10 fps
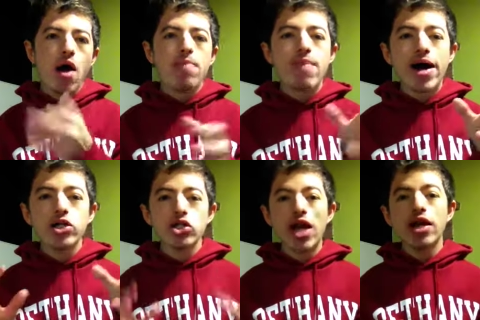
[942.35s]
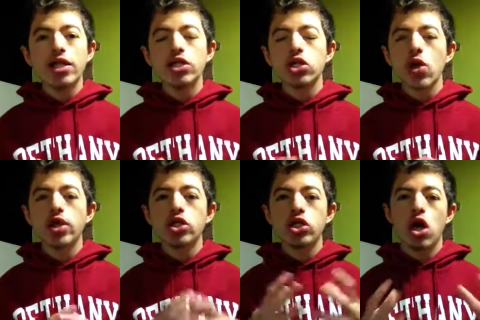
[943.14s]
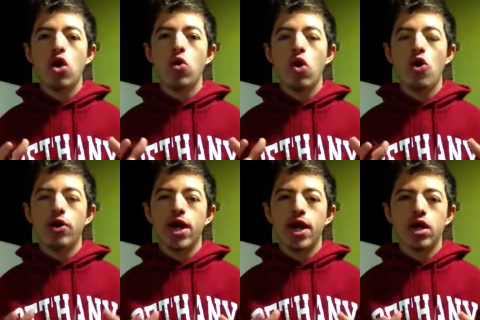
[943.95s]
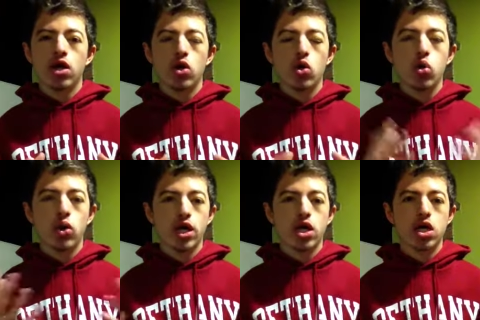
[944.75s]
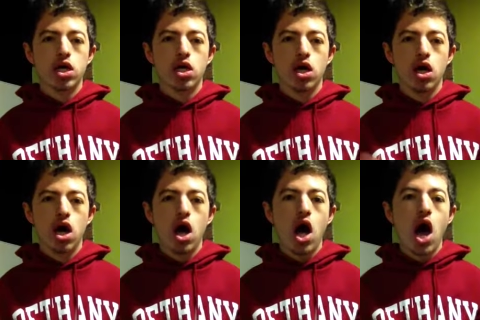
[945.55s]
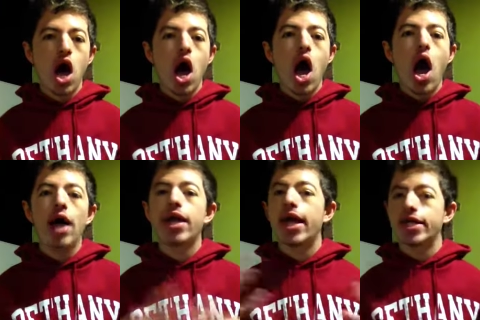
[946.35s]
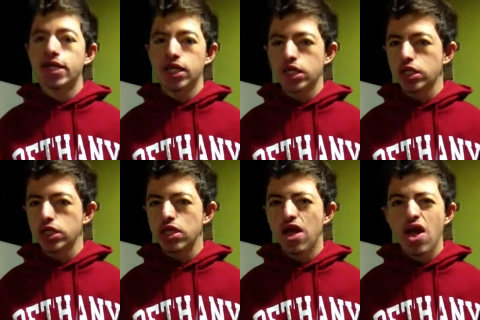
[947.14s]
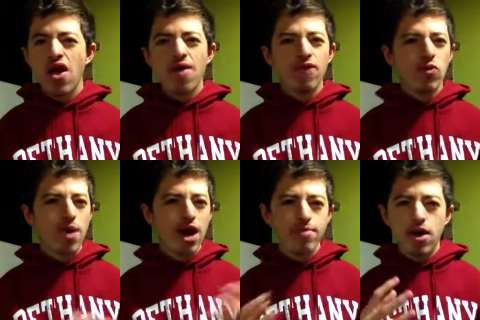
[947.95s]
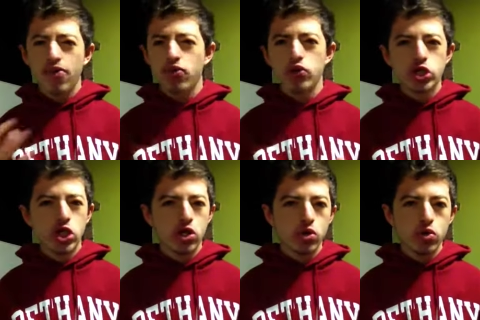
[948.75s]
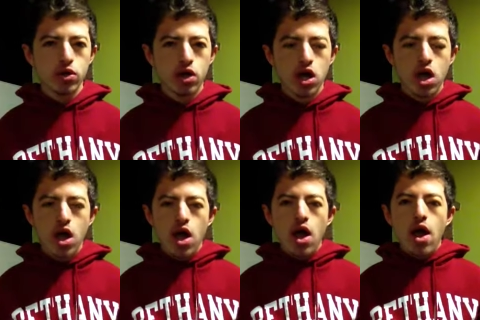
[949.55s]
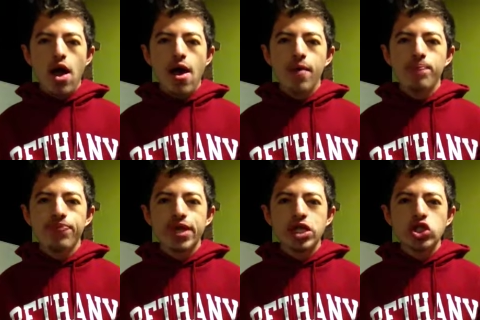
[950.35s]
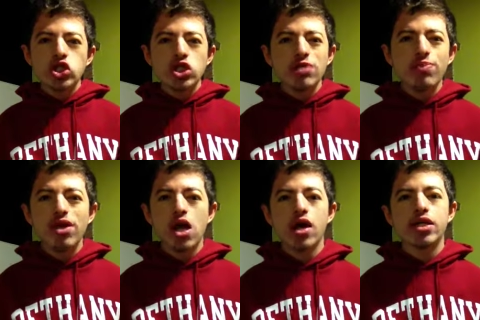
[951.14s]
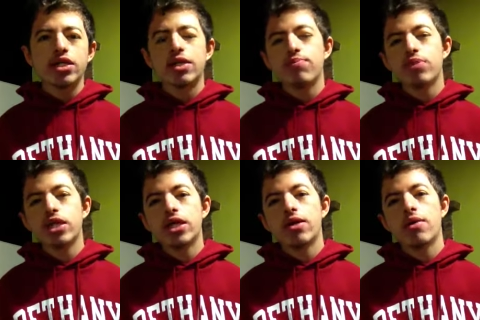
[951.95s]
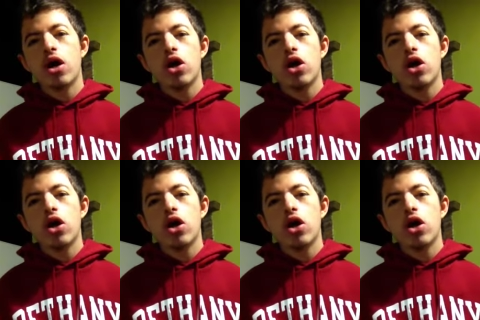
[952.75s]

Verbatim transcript: my channel is going to go on a quick hiatus for about a month or two. Um, just because simply